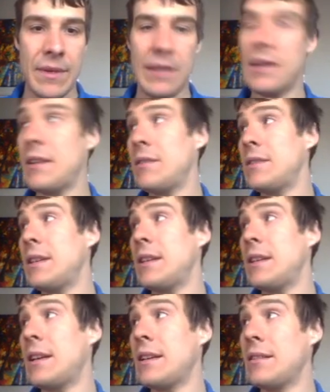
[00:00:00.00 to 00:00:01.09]
And you see
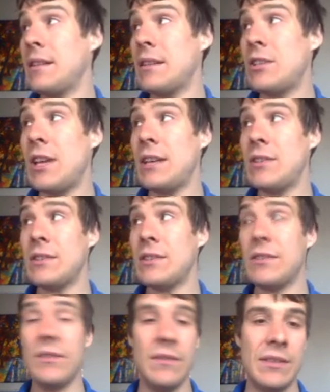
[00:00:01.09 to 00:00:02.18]
that it
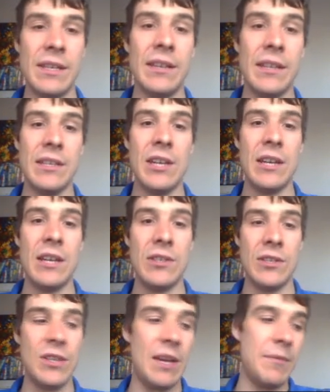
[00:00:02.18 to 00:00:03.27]
suddenly
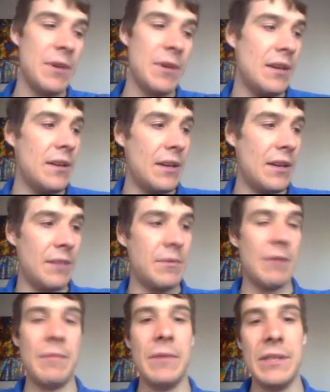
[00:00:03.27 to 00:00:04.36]
changes shape
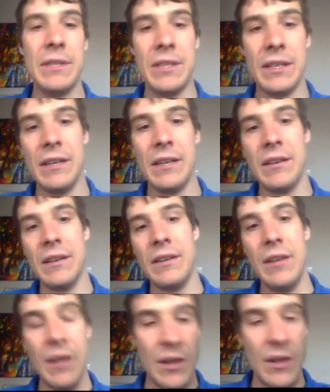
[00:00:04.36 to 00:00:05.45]
probabilistically on
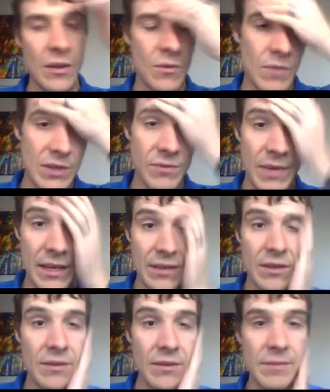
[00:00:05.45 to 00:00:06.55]
which way it
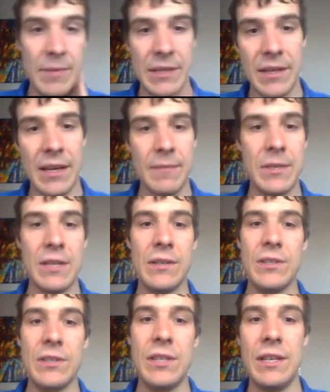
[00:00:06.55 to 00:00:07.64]
goes based on how much
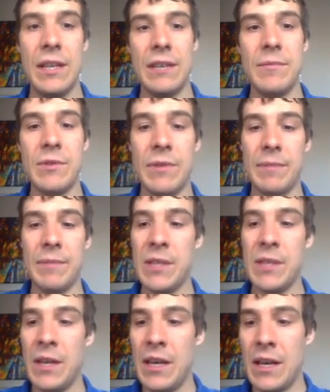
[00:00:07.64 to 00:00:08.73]
energy it
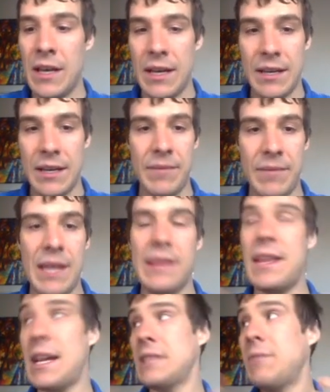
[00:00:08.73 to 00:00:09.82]
absorbs. And
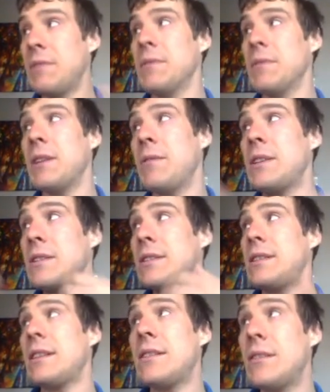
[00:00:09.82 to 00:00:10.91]
that's what we're going to
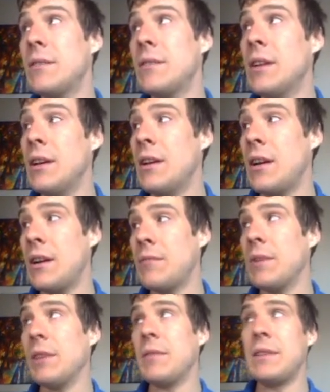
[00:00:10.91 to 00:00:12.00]
stick to.
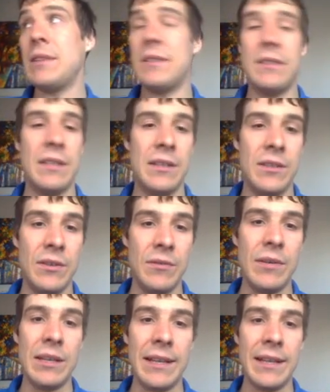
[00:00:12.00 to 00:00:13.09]
We're going to stick
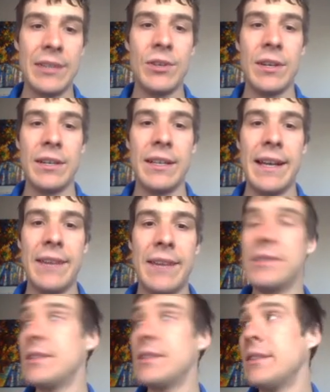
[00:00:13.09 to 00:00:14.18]
to electron
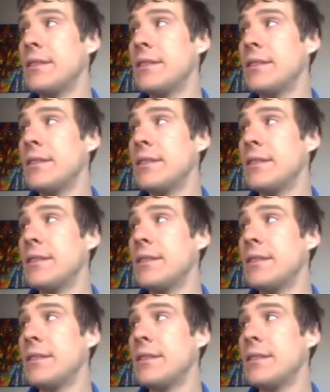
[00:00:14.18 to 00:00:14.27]
clouds,